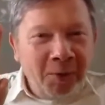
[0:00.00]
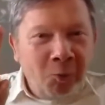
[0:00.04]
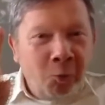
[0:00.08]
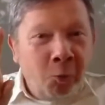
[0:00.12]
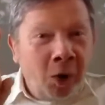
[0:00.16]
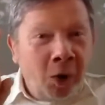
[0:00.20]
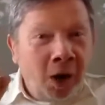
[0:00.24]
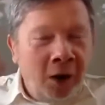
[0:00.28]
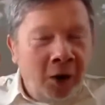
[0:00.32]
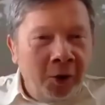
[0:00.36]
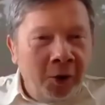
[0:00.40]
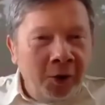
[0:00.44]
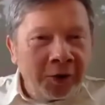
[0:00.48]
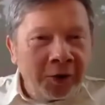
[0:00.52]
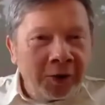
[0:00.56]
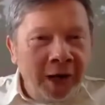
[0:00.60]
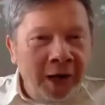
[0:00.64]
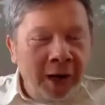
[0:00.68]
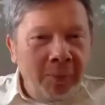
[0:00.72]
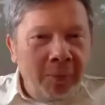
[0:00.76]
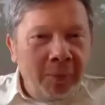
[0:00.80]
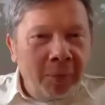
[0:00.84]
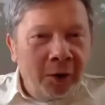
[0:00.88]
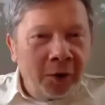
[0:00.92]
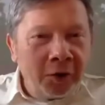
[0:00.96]
How is
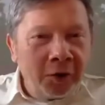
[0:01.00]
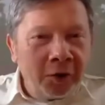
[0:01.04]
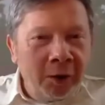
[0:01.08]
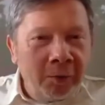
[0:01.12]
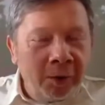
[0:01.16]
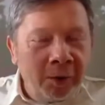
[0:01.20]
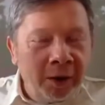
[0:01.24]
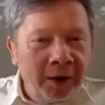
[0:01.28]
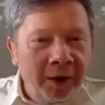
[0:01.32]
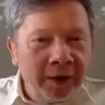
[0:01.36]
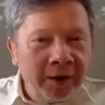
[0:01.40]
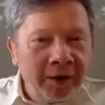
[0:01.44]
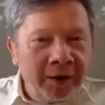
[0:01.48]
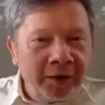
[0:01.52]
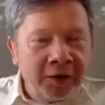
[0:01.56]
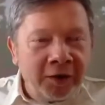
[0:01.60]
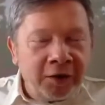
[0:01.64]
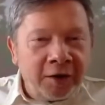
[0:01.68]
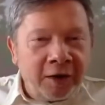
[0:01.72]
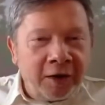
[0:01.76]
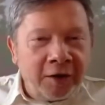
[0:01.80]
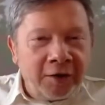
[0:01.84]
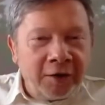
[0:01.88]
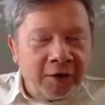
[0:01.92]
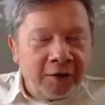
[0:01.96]
that possible?
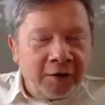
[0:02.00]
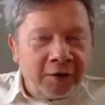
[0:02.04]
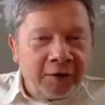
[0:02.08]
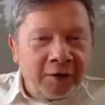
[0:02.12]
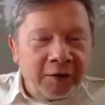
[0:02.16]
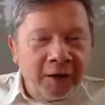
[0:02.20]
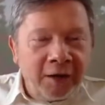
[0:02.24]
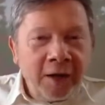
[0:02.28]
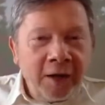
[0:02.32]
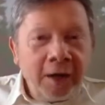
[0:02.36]
These are just,